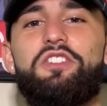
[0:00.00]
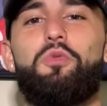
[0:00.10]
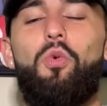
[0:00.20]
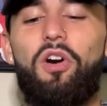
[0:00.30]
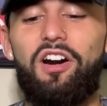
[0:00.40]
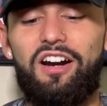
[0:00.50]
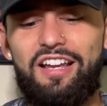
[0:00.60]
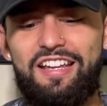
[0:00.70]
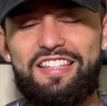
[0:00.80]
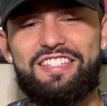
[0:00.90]
were
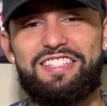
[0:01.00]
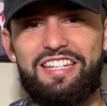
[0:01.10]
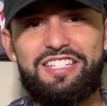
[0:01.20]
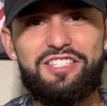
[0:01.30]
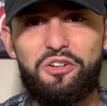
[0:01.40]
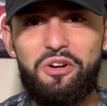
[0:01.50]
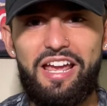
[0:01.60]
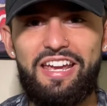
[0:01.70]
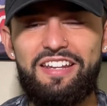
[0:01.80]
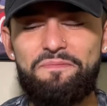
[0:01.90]
6 through
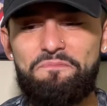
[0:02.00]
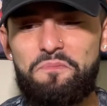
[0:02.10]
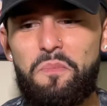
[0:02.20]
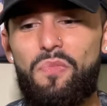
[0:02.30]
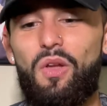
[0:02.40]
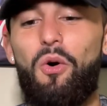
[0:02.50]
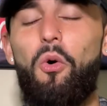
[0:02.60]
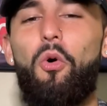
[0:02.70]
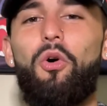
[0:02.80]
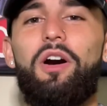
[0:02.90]
8
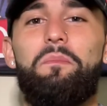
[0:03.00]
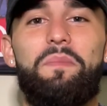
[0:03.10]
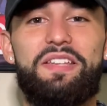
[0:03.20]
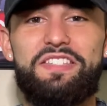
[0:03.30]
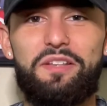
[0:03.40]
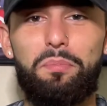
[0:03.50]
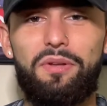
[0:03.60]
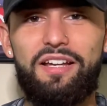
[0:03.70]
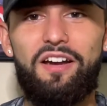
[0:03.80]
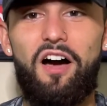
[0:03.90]
or miss the
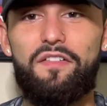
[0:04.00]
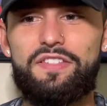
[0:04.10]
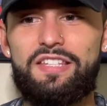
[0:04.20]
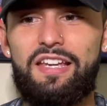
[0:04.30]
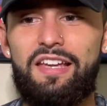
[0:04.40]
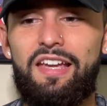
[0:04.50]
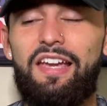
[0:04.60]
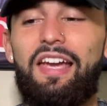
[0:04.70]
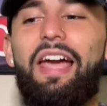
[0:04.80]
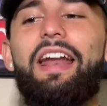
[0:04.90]
playoffs.
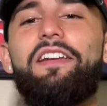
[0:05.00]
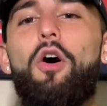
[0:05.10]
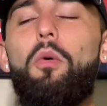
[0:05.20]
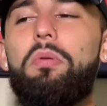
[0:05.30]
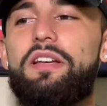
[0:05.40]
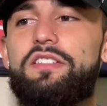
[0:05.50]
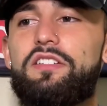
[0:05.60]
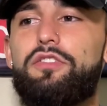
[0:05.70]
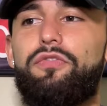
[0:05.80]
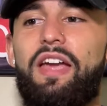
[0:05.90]
And I know
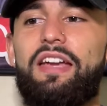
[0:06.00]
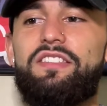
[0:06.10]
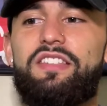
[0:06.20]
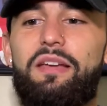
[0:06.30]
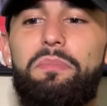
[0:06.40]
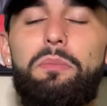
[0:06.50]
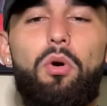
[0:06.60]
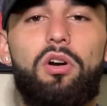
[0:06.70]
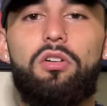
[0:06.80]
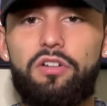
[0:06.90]
Blazers fans and people
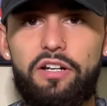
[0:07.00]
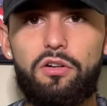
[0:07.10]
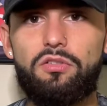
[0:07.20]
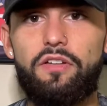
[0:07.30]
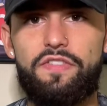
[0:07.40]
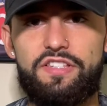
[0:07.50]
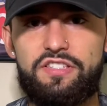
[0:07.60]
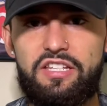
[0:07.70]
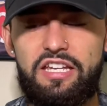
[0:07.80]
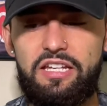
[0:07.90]
are critical of this
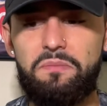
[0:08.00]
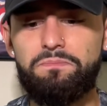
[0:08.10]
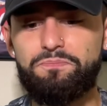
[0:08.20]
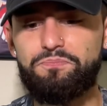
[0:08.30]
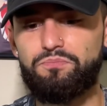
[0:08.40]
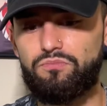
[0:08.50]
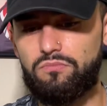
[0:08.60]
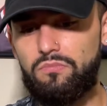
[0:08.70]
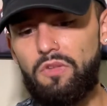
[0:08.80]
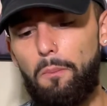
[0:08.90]
team,
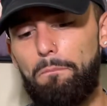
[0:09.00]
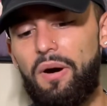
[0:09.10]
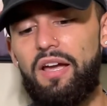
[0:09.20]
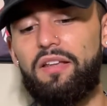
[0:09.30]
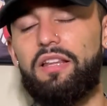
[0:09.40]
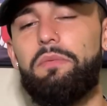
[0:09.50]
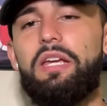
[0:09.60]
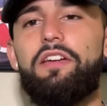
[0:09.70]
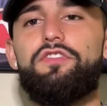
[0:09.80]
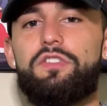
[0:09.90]
but let me
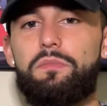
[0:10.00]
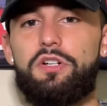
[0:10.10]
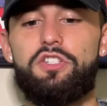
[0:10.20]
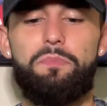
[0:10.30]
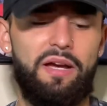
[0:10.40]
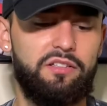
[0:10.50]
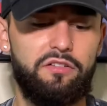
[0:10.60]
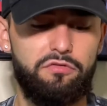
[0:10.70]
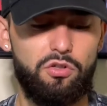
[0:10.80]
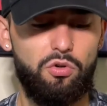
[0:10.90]
give some
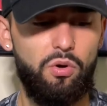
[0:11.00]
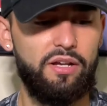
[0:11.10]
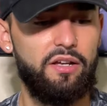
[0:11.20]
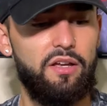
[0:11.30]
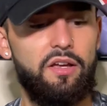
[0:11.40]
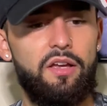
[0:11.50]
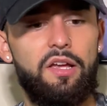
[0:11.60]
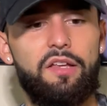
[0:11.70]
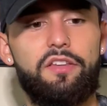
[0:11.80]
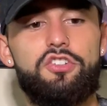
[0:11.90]
perspective real quick.
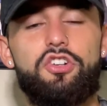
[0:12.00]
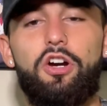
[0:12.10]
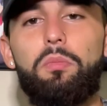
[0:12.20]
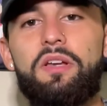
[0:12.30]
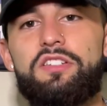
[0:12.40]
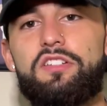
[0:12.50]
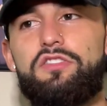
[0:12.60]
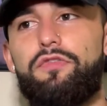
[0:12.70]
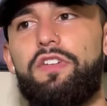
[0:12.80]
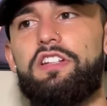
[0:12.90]
The
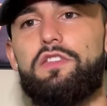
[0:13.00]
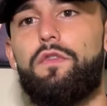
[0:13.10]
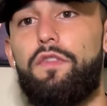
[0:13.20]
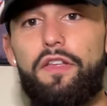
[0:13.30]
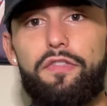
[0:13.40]
Trailblazers finished 5th